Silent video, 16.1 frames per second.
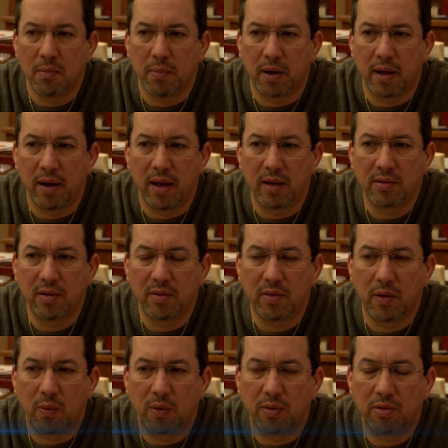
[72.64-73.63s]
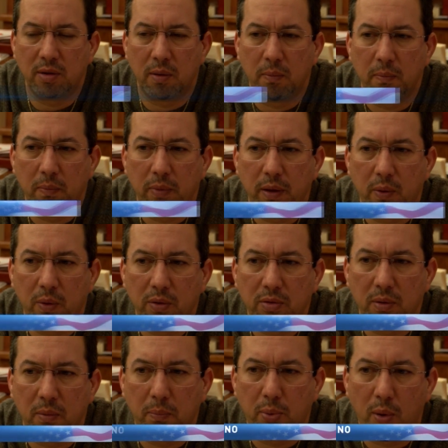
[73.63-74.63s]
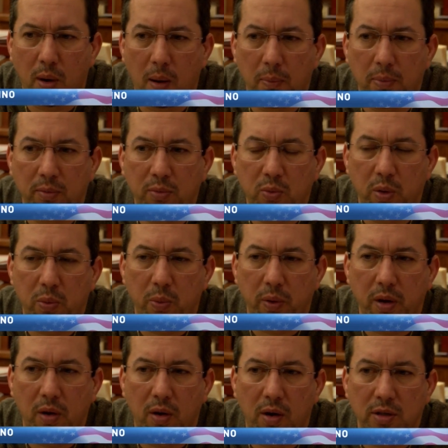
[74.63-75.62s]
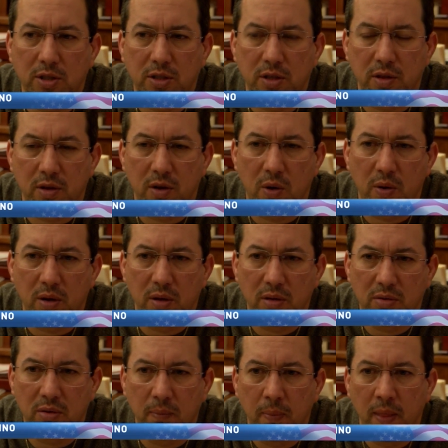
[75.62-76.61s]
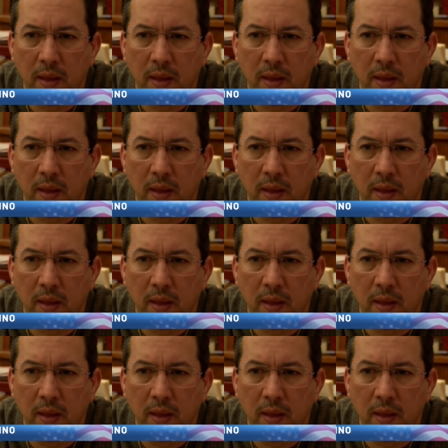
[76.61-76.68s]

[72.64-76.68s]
But in essence, there was some there was some problems with regards to the notice